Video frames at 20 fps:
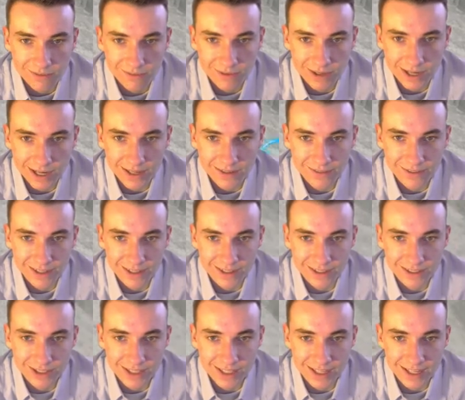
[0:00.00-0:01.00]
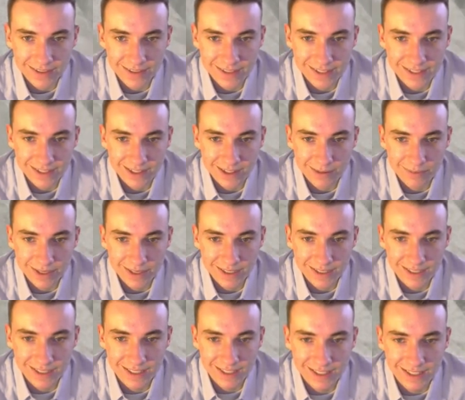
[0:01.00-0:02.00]
we're kind of going to cheat on this a little
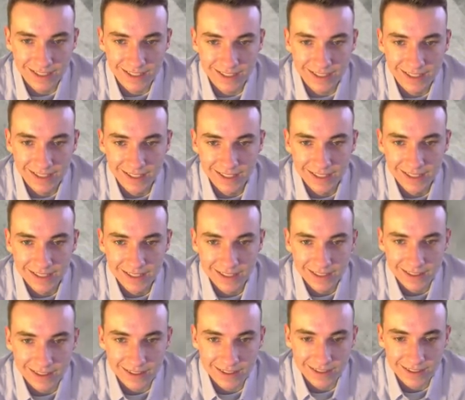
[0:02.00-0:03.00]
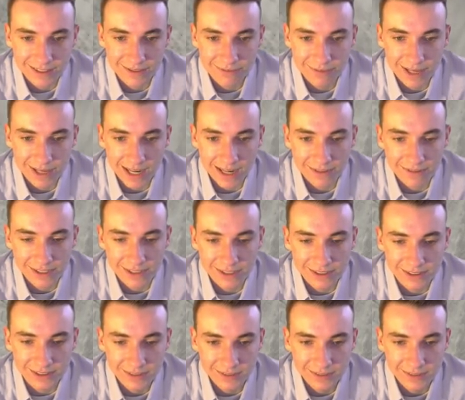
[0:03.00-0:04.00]
bit because we have
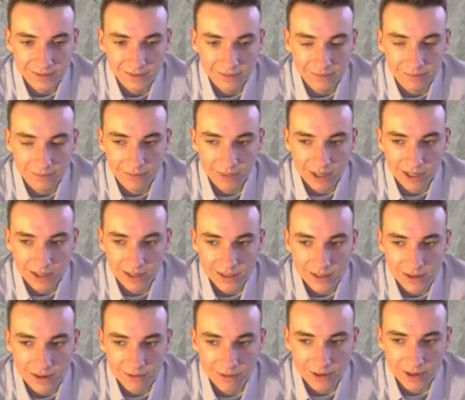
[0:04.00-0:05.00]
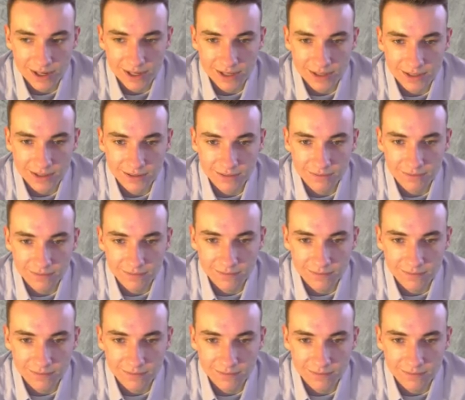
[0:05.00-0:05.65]
to. But no worries.